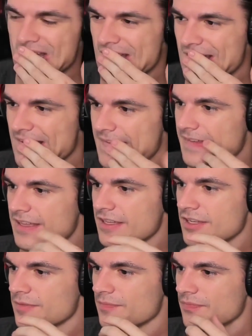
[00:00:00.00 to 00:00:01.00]
And it's been like
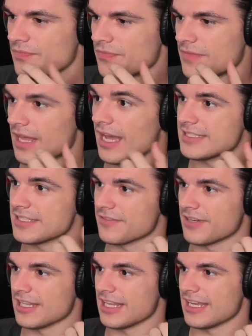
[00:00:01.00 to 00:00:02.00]
two hours. Has it
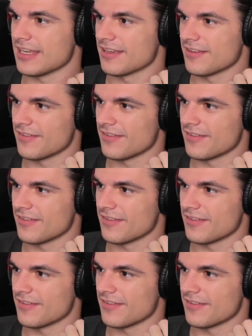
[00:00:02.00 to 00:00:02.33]
really?